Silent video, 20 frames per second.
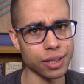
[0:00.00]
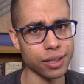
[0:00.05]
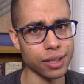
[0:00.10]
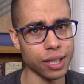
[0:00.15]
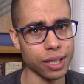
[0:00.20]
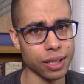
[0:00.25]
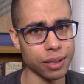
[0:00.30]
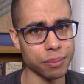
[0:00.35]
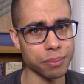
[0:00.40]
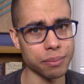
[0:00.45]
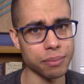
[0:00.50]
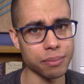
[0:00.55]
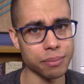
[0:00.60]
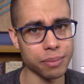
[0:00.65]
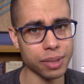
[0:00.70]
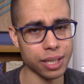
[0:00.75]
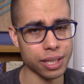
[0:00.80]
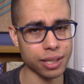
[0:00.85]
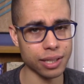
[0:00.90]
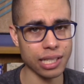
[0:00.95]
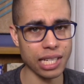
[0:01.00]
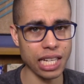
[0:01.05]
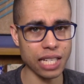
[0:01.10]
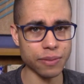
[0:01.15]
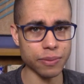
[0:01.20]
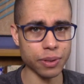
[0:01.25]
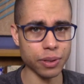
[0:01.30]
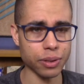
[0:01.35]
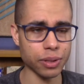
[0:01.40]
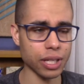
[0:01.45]
And be
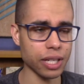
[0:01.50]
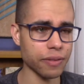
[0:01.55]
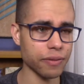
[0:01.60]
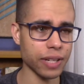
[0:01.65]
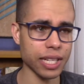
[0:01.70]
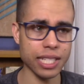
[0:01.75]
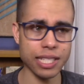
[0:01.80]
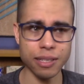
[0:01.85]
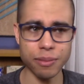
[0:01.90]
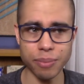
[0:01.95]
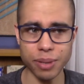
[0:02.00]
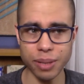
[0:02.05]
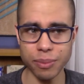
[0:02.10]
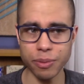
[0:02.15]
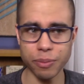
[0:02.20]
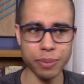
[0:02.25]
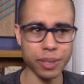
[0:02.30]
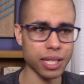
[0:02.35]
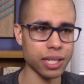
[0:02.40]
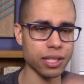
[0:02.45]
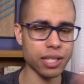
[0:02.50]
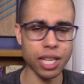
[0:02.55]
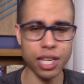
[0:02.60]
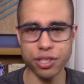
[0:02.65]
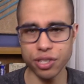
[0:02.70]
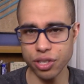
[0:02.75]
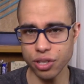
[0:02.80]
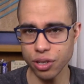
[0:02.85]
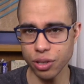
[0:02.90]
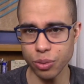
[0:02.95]
successful. Invest in people. Be
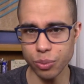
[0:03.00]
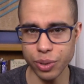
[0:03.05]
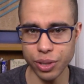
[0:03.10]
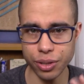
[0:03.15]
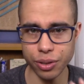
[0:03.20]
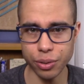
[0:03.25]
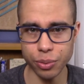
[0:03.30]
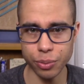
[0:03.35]
intentional with your